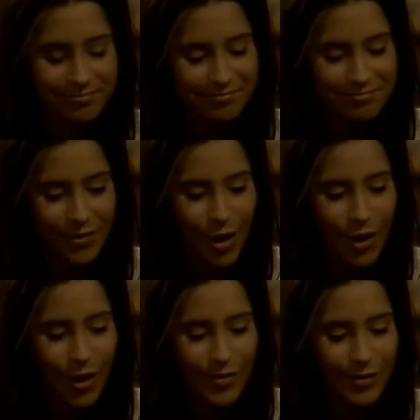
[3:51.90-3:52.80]
Not
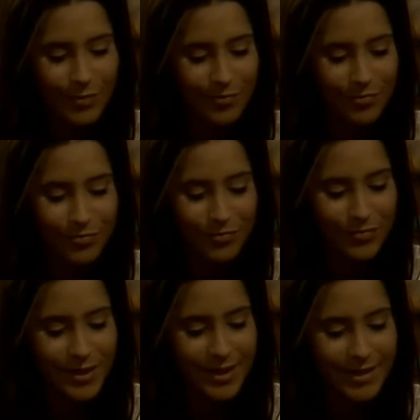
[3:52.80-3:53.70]
all of them.
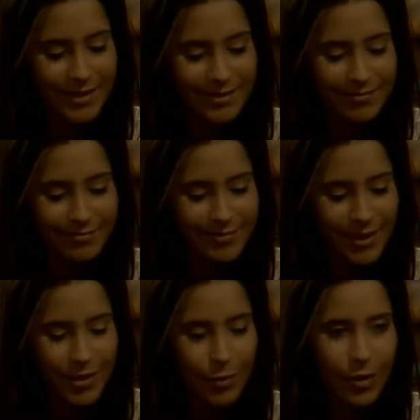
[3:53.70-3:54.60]

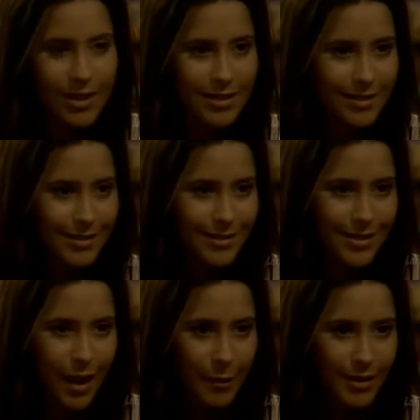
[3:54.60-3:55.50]
There's residence
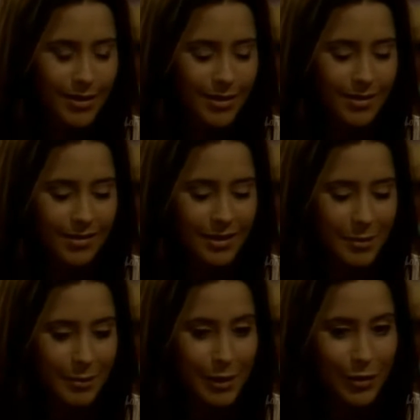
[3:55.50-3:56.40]
assignments,
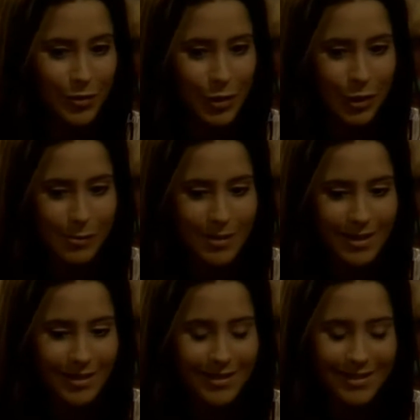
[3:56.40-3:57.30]
and meal forms
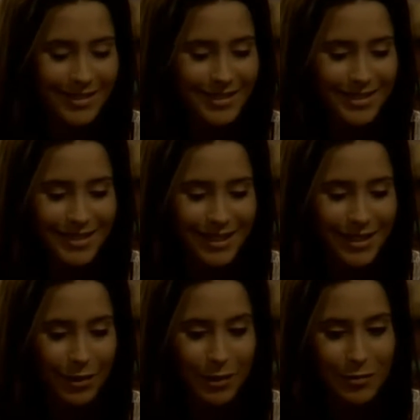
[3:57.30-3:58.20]
and
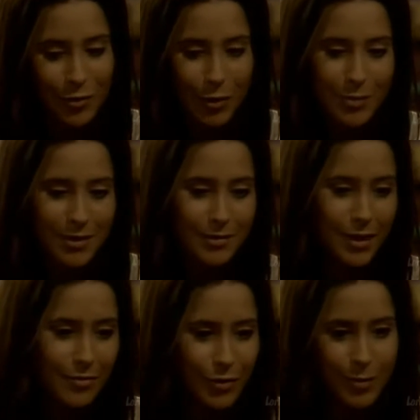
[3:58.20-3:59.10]
green forms and
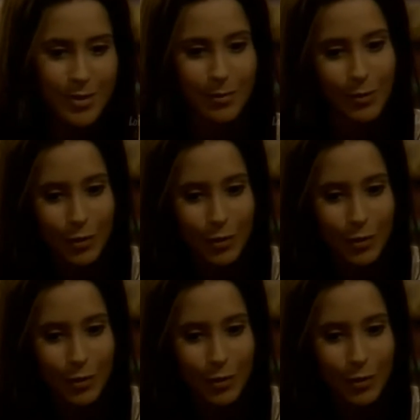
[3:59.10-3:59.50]
red forms and blue